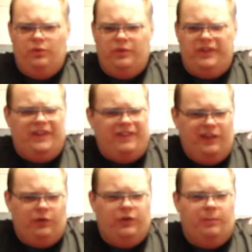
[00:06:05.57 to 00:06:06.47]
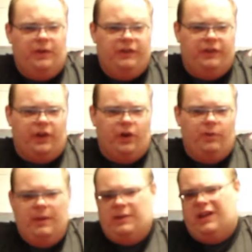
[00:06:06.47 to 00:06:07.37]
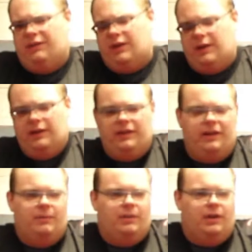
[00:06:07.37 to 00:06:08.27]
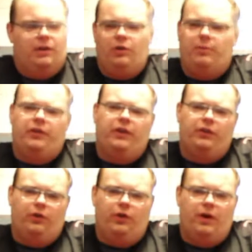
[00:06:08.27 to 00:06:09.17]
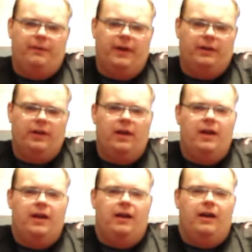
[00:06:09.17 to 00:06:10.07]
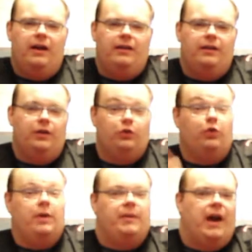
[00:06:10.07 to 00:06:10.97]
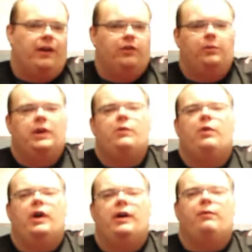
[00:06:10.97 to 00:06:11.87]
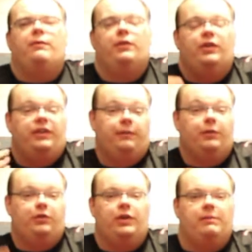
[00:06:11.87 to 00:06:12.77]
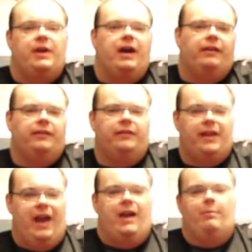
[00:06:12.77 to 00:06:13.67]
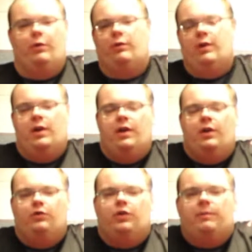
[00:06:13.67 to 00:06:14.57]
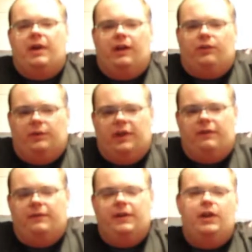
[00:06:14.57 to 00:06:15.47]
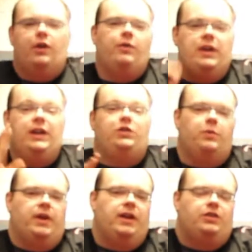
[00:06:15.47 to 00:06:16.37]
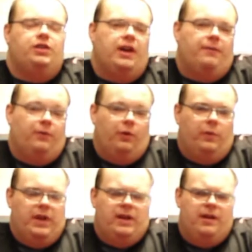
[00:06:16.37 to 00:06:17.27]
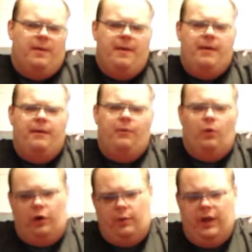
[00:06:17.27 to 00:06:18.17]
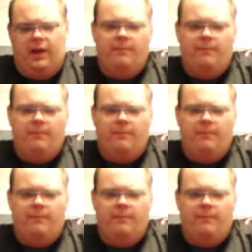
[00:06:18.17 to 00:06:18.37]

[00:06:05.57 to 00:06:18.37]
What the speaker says: 16 or so months ago, maybe even 18, I'm not 100% certain offhand, I did a Dreamcast week where I reviewed a different Dreamcast game or Dreamcast related video each day for a week, work week.